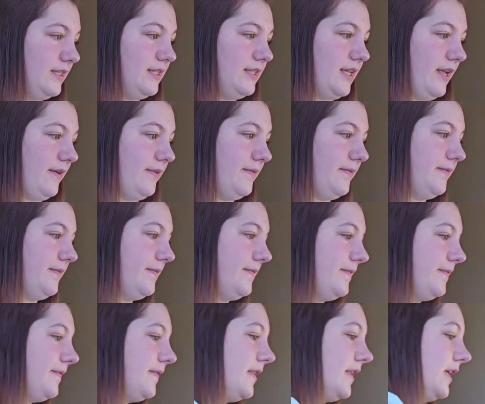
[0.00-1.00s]
So
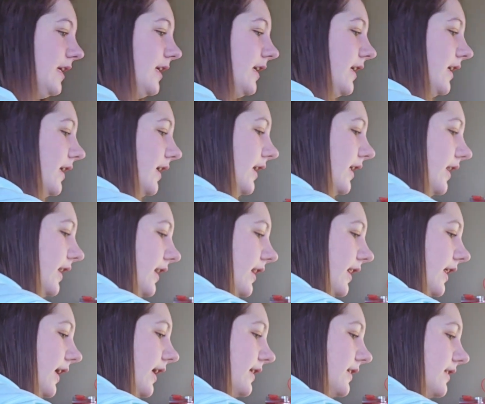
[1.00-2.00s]

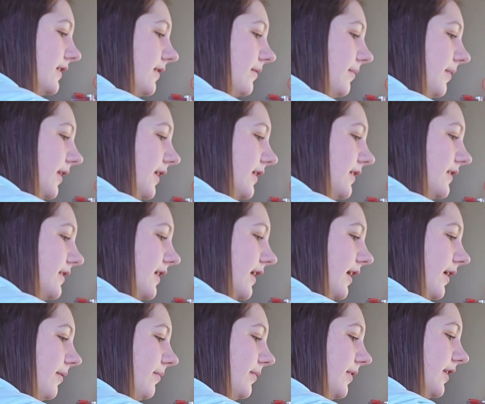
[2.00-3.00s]
that's the
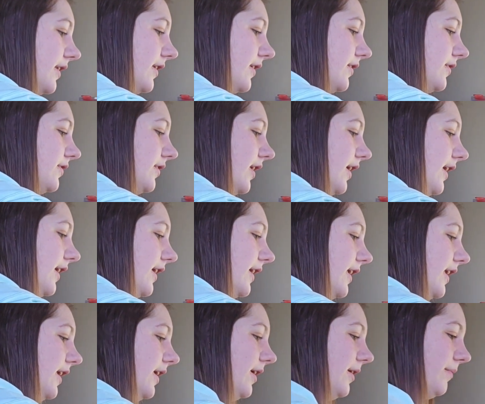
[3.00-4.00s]
mindset I'm gonna try to
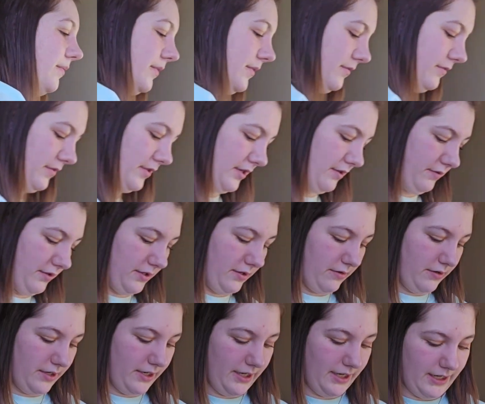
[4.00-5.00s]
keep when
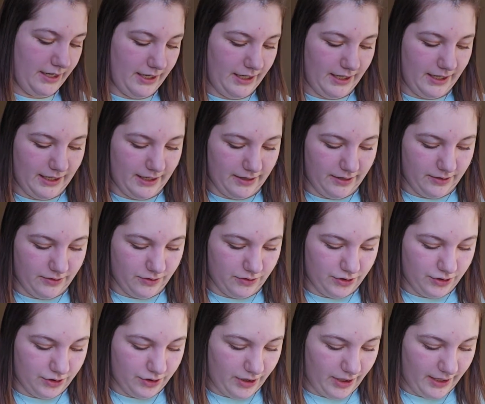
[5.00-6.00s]
recording, and I get a little
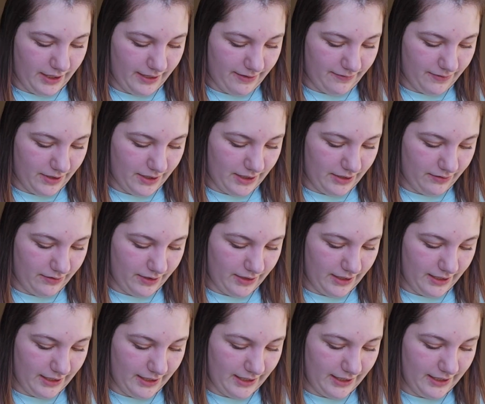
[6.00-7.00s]
shy every now and
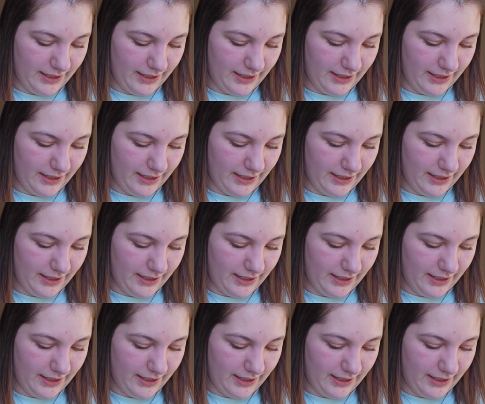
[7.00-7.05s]
again.